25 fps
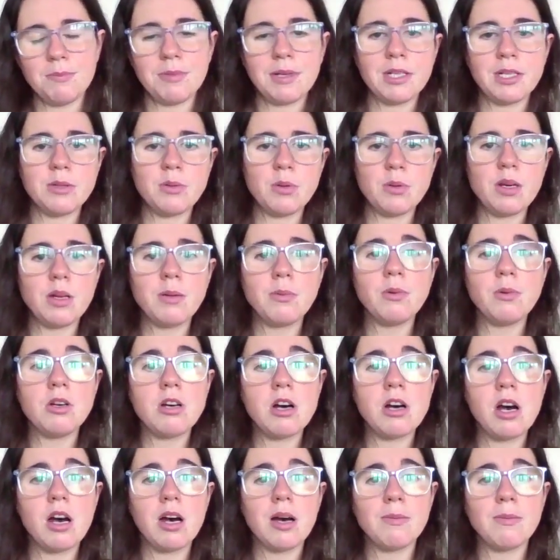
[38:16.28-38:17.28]
Because when I'm
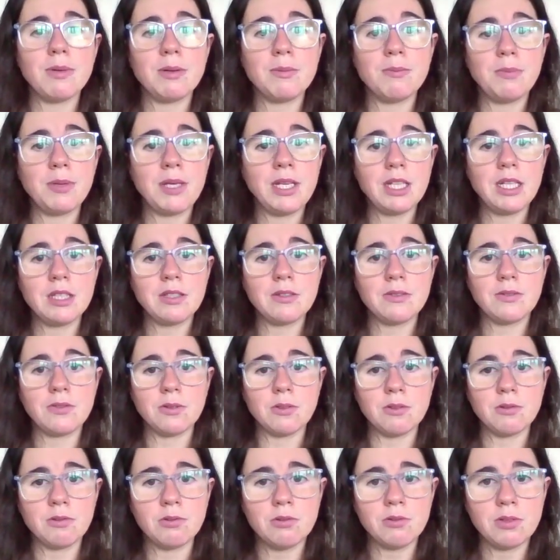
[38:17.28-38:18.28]
calm and
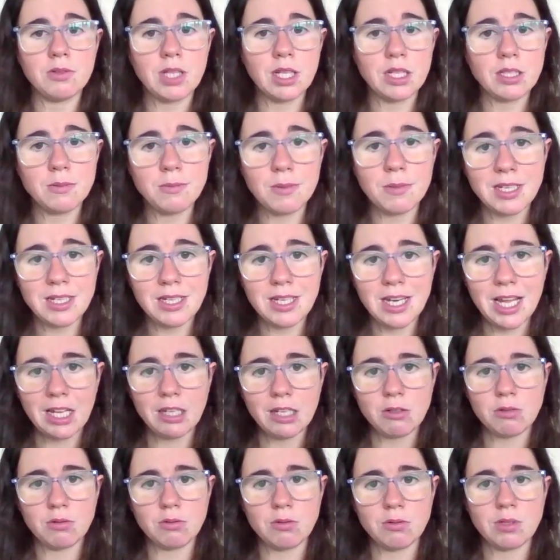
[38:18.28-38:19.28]
peaceful, that's my
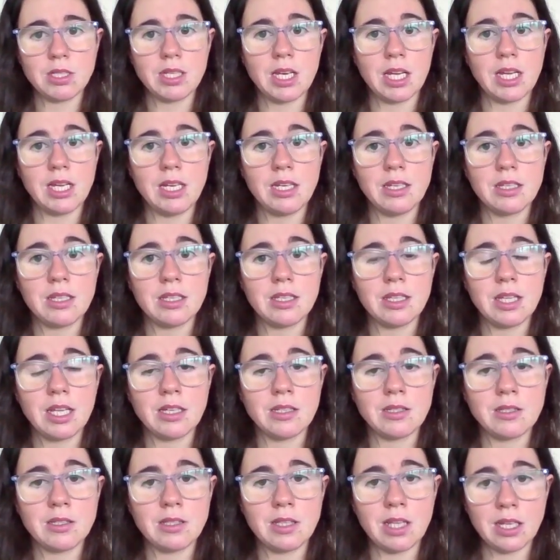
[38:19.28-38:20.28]
natural state.
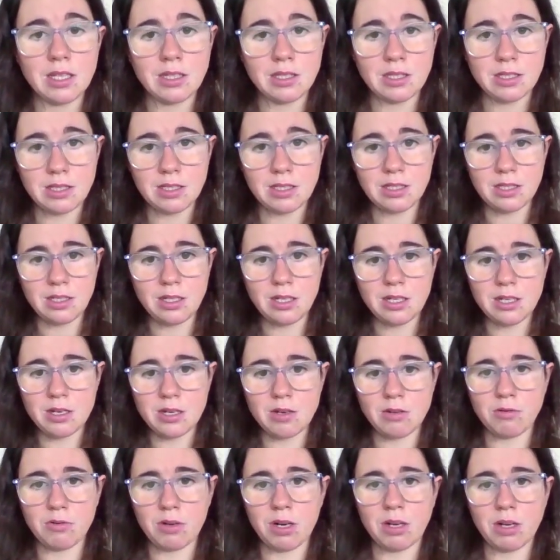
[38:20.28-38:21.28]
That's
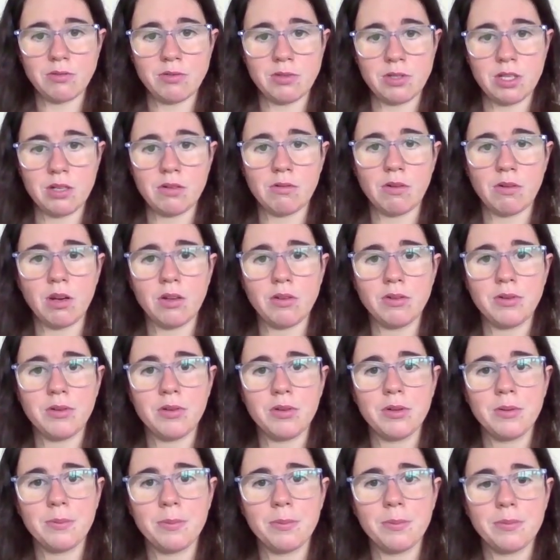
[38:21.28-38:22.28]
ground zero.
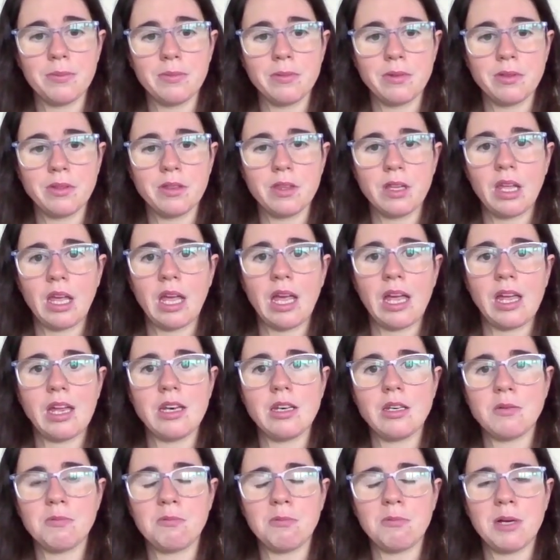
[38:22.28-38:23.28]

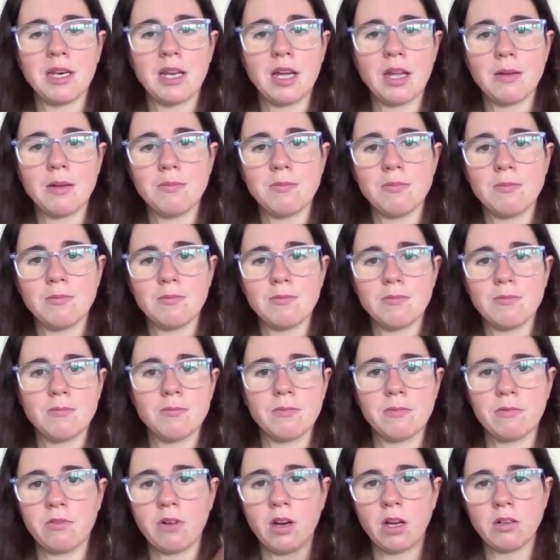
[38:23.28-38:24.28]
And when I'm
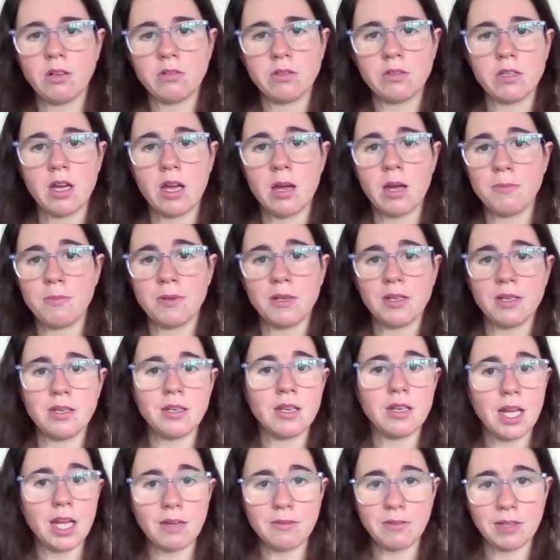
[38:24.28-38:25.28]
riled up
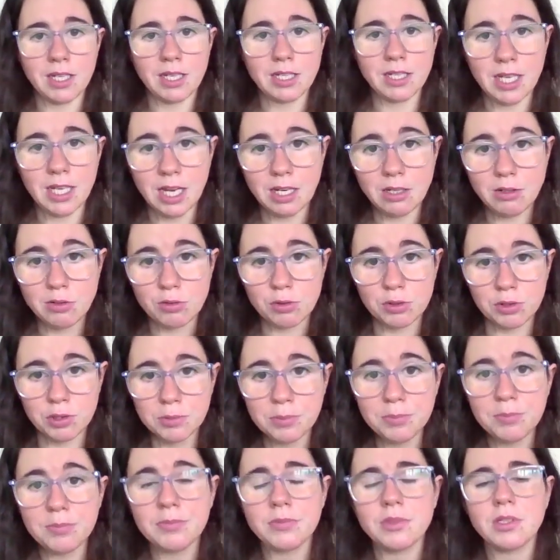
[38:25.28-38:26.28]
and having a
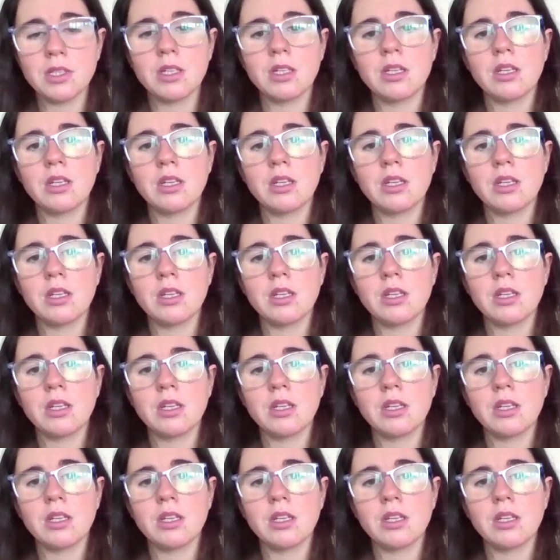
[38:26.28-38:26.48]
tantrum,